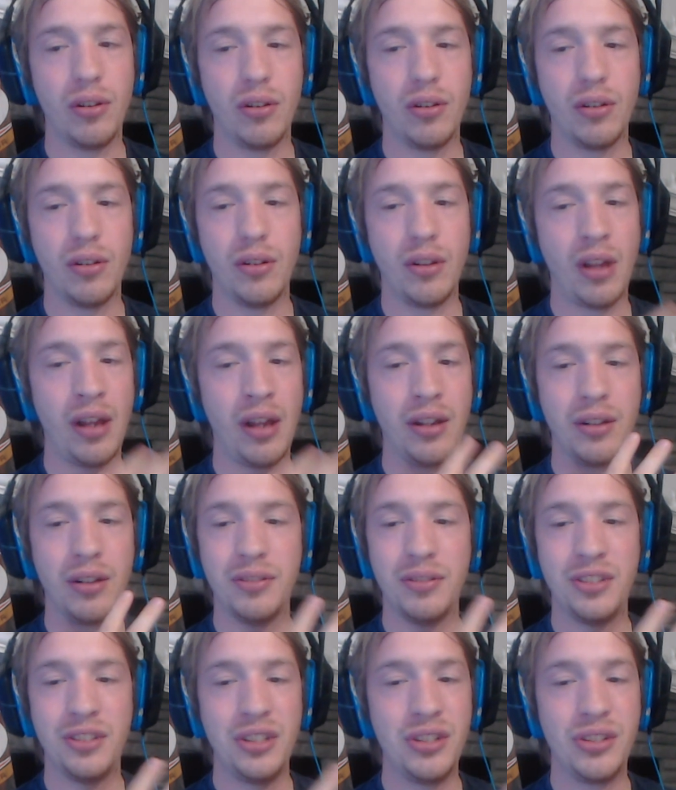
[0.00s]
Like,
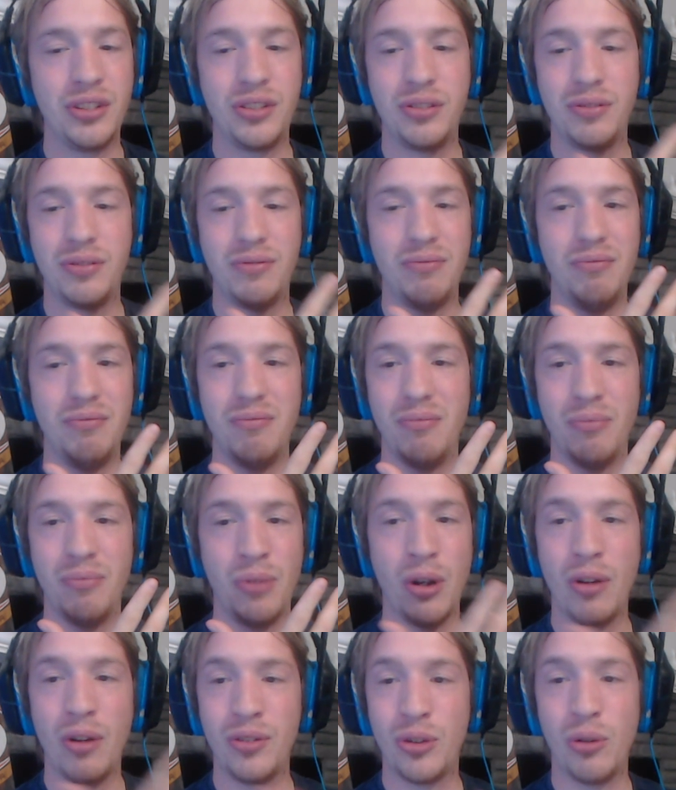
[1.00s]
we
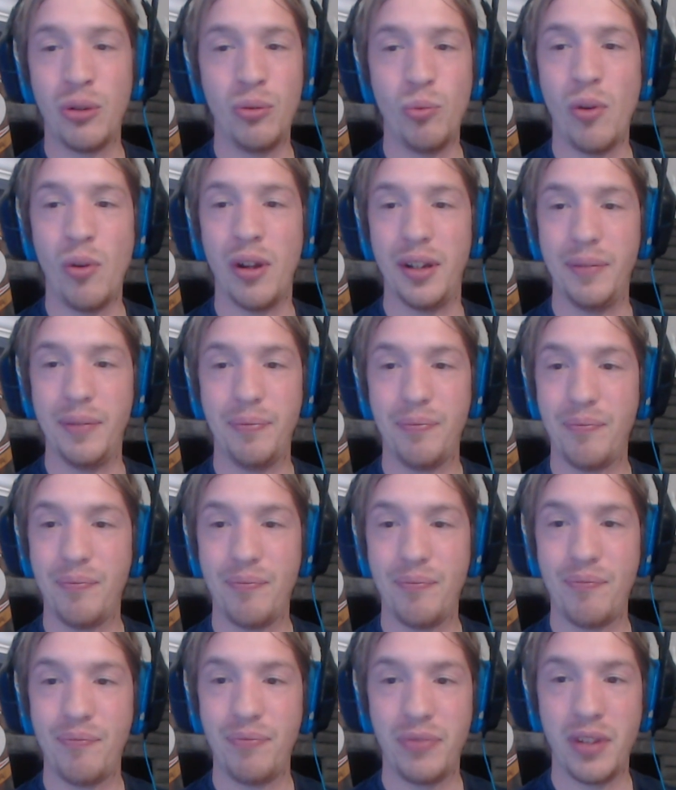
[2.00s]
aren't told why.
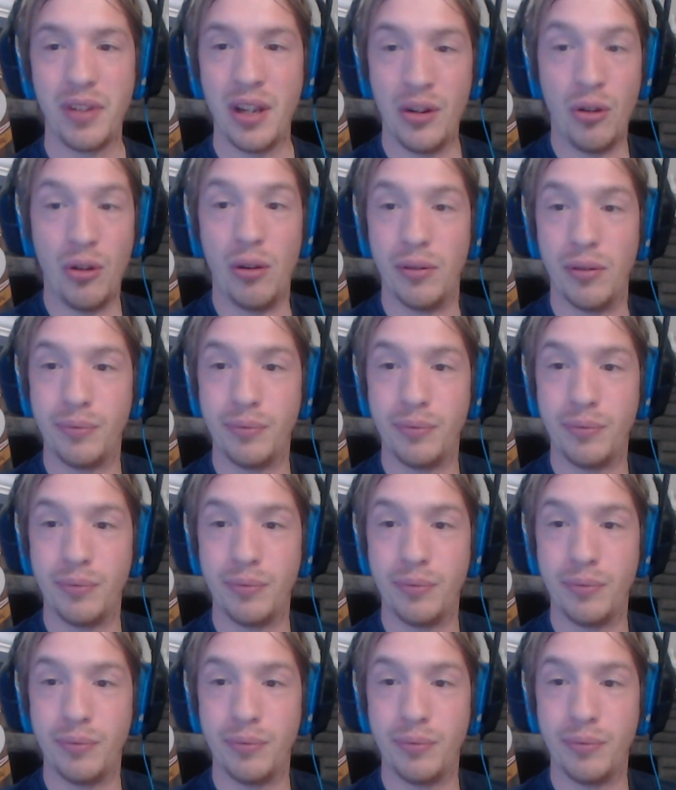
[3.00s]
At all.